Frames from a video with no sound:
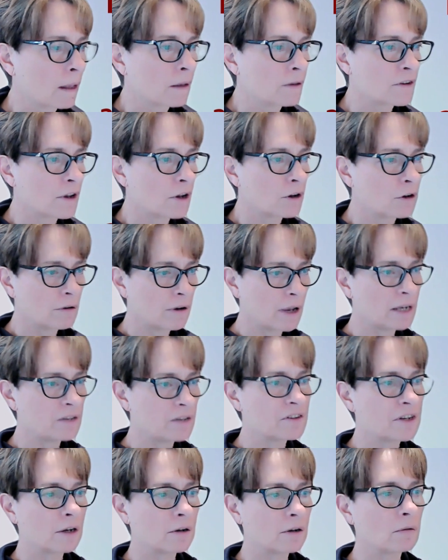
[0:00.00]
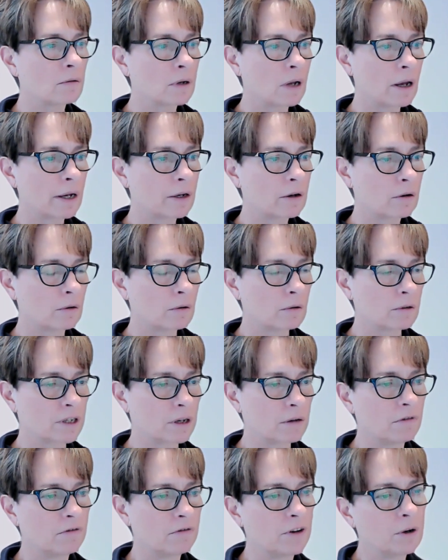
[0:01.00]
So creating an online course
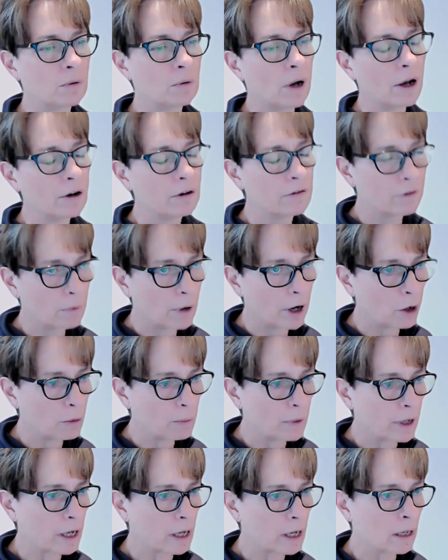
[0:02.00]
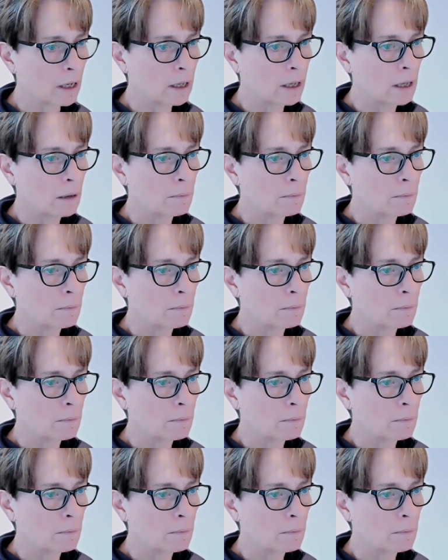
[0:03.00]
can feel overwhelming,